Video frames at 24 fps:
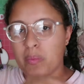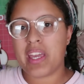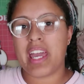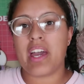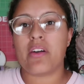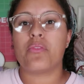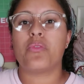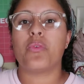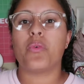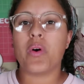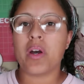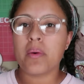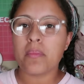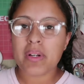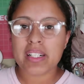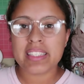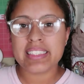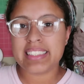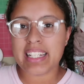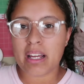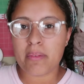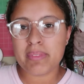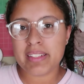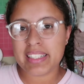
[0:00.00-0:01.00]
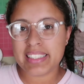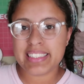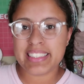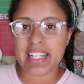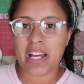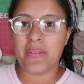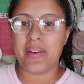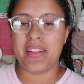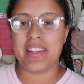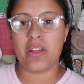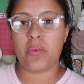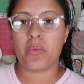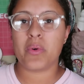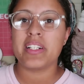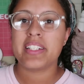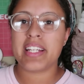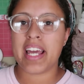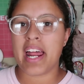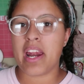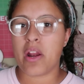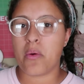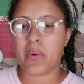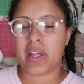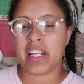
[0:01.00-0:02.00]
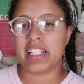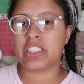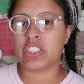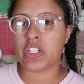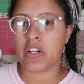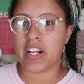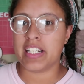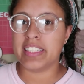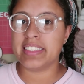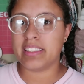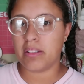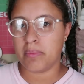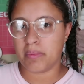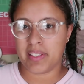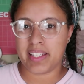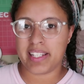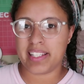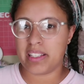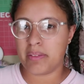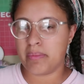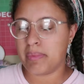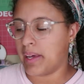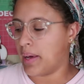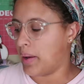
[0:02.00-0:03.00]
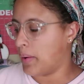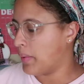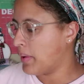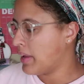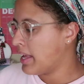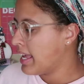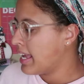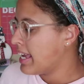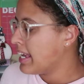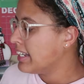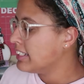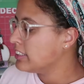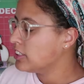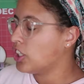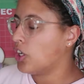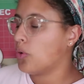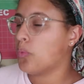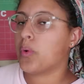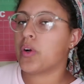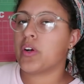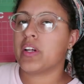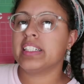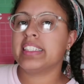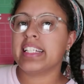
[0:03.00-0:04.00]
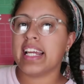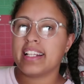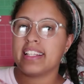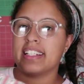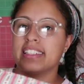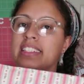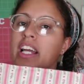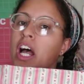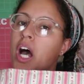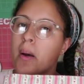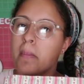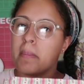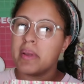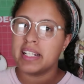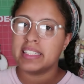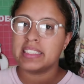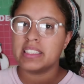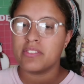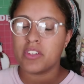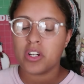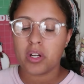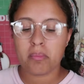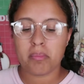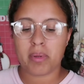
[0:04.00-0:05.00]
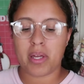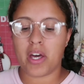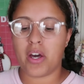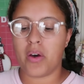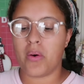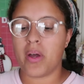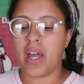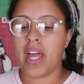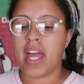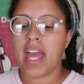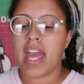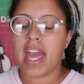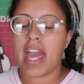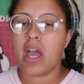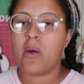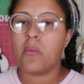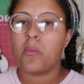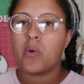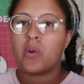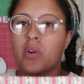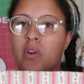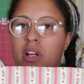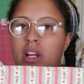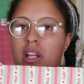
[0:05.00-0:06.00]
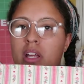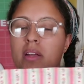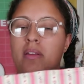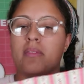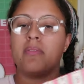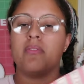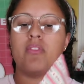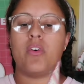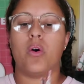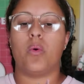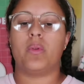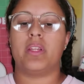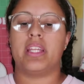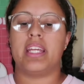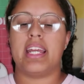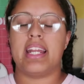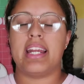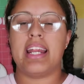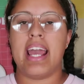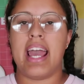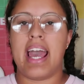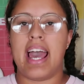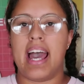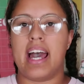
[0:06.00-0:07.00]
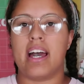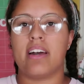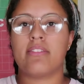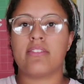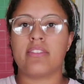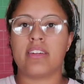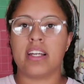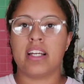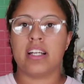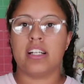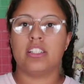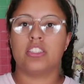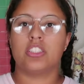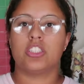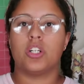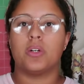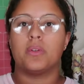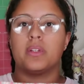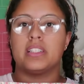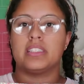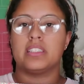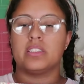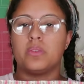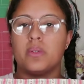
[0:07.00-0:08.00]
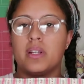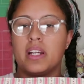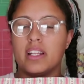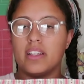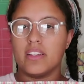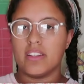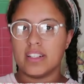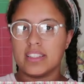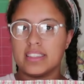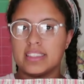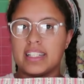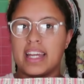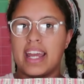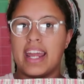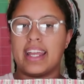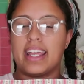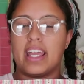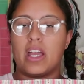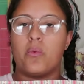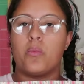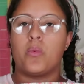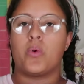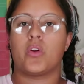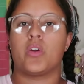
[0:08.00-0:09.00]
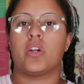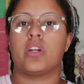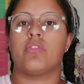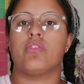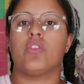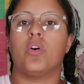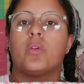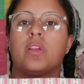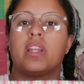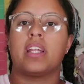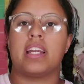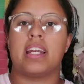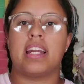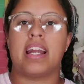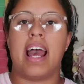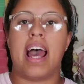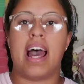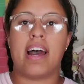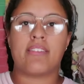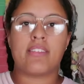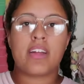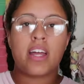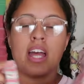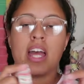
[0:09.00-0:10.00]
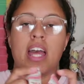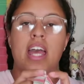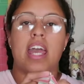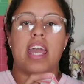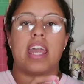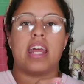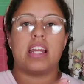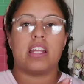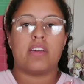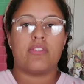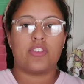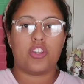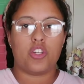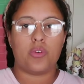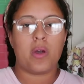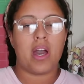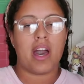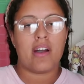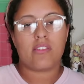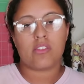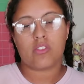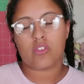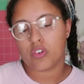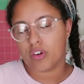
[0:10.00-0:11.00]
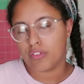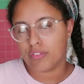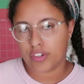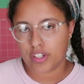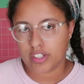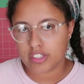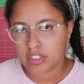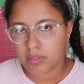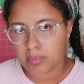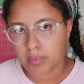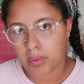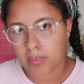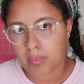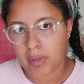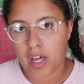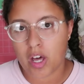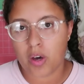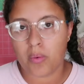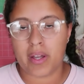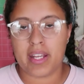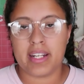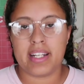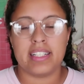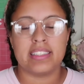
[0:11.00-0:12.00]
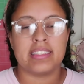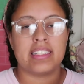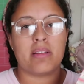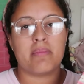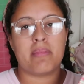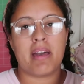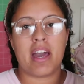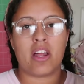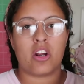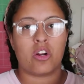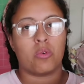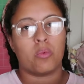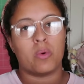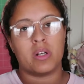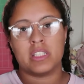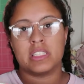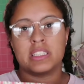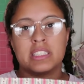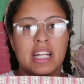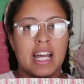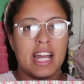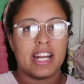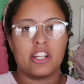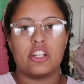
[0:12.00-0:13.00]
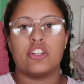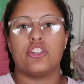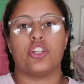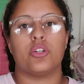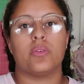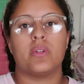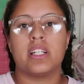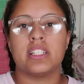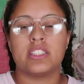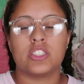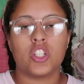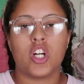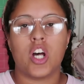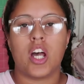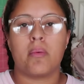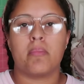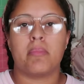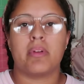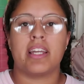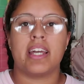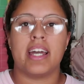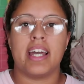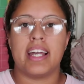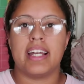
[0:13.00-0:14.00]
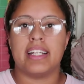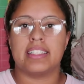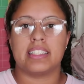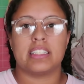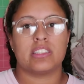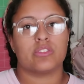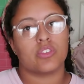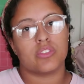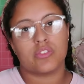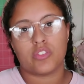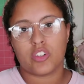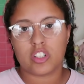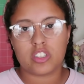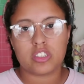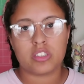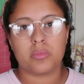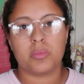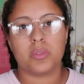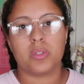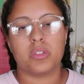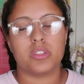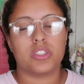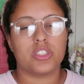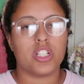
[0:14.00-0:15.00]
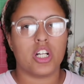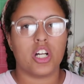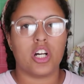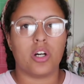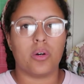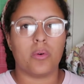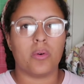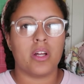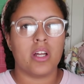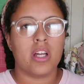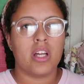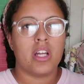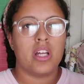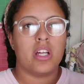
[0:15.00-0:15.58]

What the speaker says: We have one more step to sew and then we're done and we can start assembling the bow. So we're going to take the top piece of our bow and we're going to fold it in half. So this is what it looks like, and we're going to fold it in half. And if you have a reversible bow, it doesn't matter which side you do this on because it's reversible, so